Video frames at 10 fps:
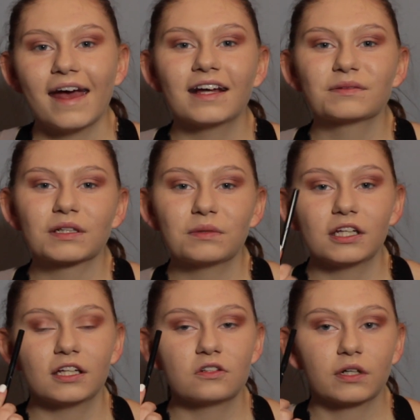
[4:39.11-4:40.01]
And I'm going to
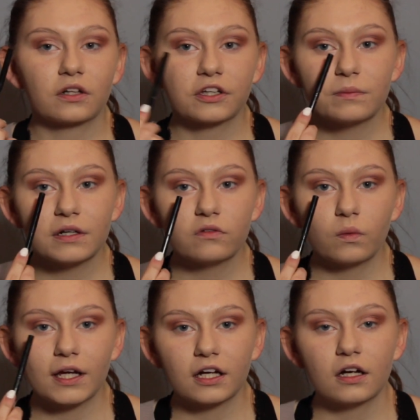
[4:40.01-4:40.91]
be doing a little bit of a
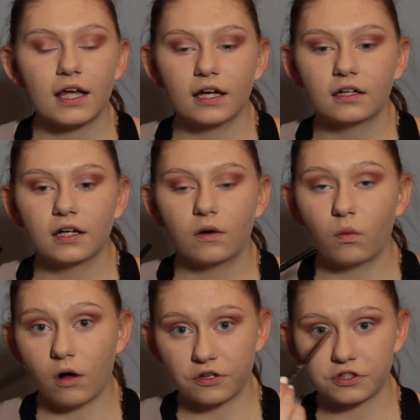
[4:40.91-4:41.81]
wing and
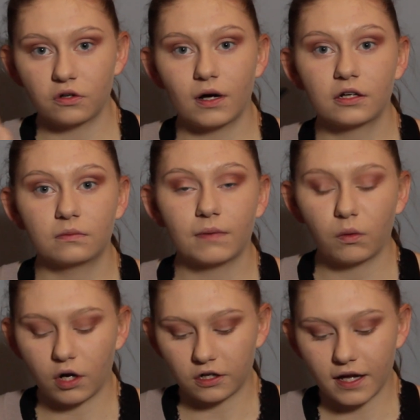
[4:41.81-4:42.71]
also on
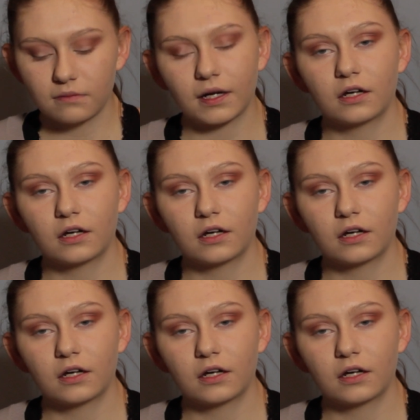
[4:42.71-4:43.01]
my waterline,